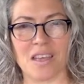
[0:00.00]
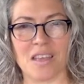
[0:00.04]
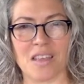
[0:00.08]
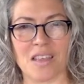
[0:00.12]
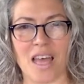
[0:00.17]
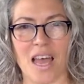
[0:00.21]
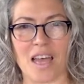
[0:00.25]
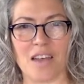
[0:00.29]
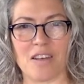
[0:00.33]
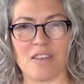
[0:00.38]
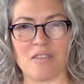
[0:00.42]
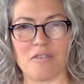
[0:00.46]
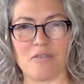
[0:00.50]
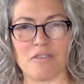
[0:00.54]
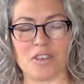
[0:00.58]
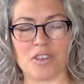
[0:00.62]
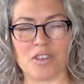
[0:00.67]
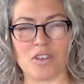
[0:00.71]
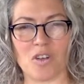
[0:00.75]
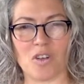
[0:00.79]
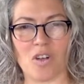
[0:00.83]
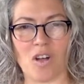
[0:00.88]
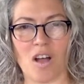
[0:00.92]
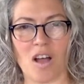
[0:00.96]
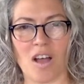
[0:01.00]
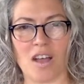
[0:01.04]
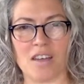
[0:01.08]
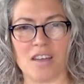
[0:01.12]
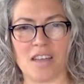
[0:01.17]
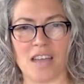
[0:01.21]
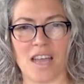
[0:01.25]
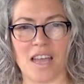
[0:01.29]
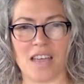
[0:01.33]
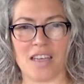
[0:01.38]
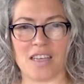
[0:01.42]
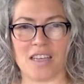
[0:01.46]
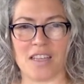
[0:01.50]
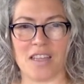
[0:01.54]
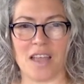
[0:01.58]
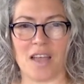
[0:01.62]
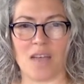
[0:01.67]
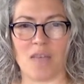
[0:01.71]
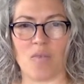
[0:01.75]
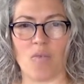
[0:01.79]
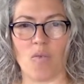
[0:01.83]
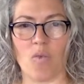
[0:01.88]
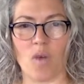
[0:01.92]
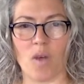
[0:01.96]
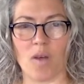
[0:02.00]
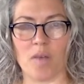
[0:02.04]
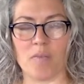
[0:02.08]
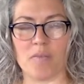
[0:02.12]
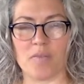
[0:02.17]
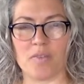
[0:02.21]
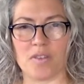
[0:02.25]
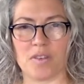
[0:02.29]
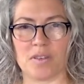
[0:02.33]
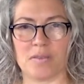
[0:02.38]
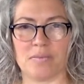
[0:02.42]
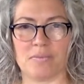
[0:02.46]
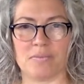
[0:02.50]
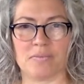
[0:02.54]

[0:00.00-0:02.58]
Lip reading: that physical contact and that warmth.